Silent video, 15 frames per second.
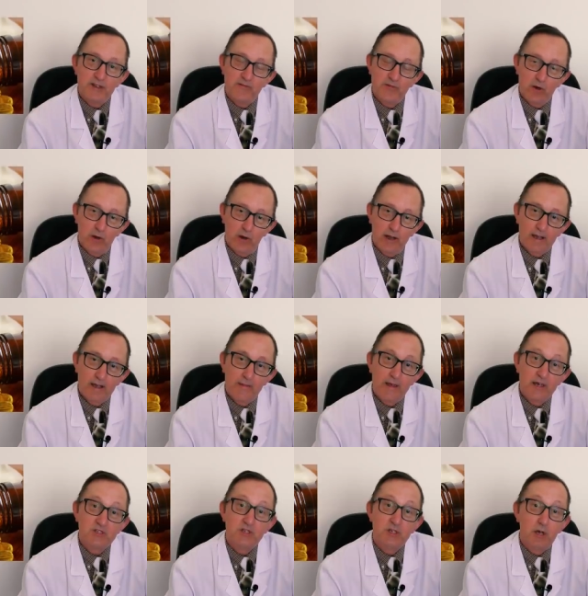if you like, and
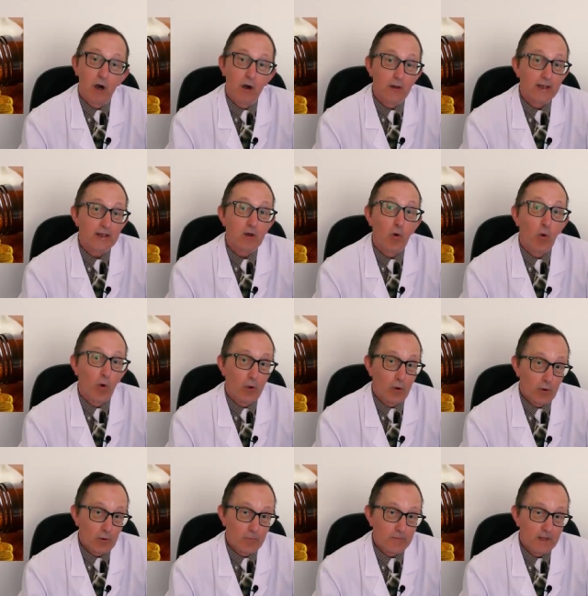that's garlic
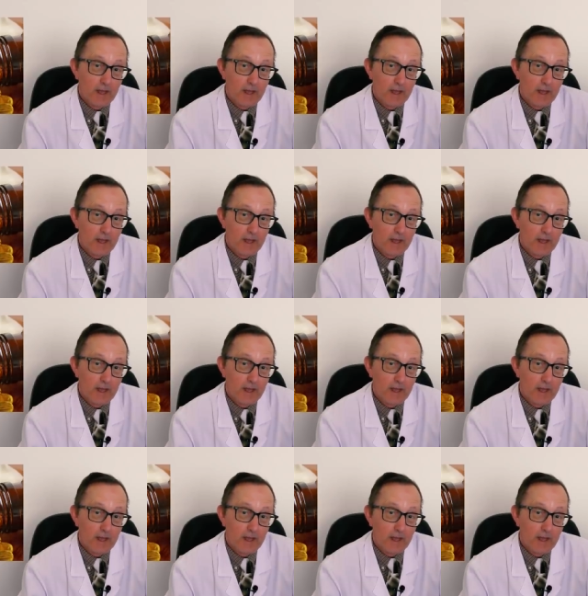oil.